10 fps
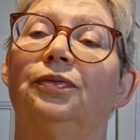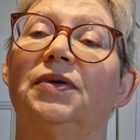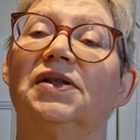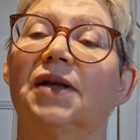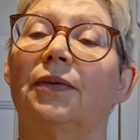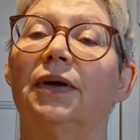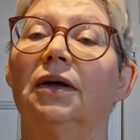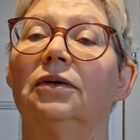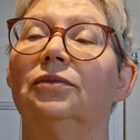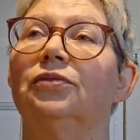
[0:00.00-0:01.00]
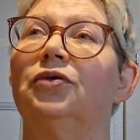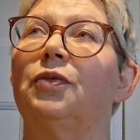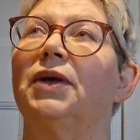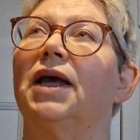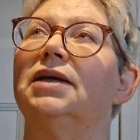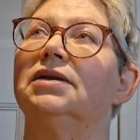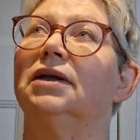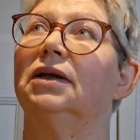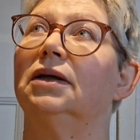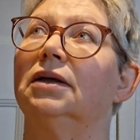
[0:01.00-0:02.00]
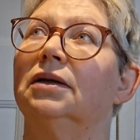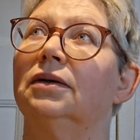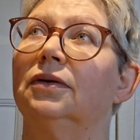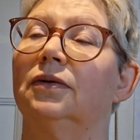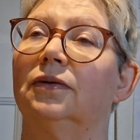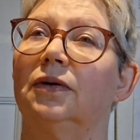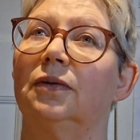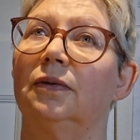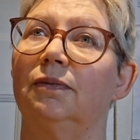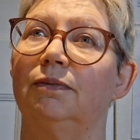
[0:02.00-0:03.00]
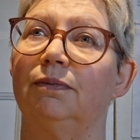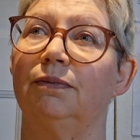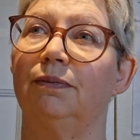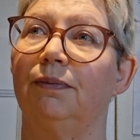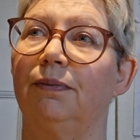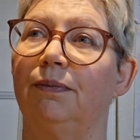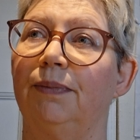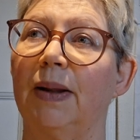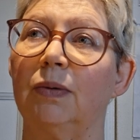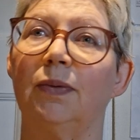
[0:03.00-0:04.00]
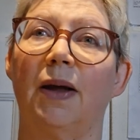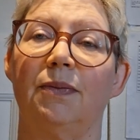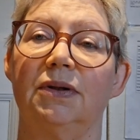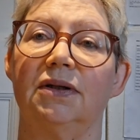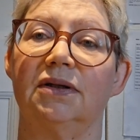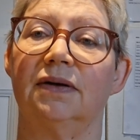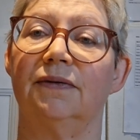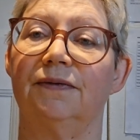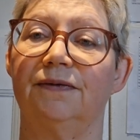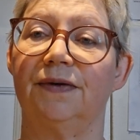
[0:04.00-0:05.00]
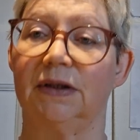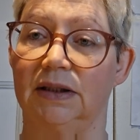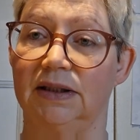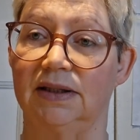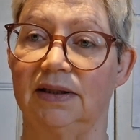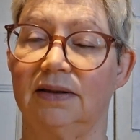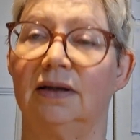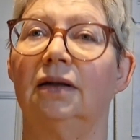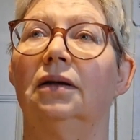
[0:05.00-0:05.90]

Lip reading: sowing and propagating the bell peppers first,